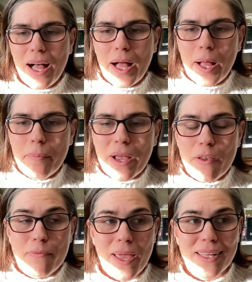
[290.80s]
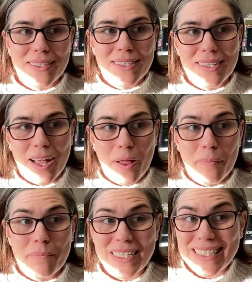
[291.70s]
Um, I've made
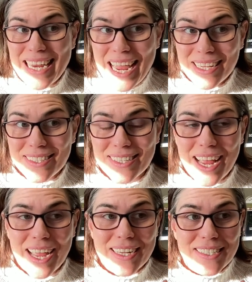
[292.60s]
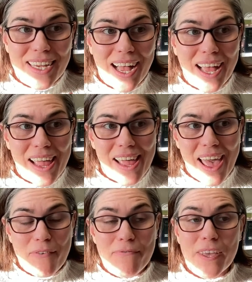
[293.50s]
some mistakes and I
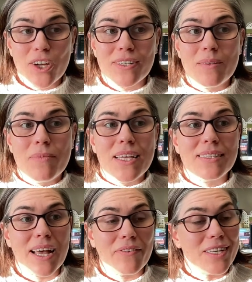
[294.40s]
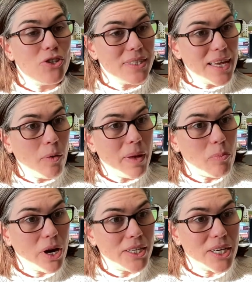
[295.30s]
have figured some things out that just help my
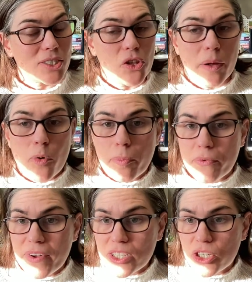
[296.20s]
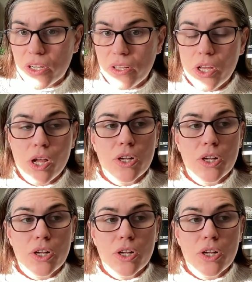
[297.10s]
projects look more professional.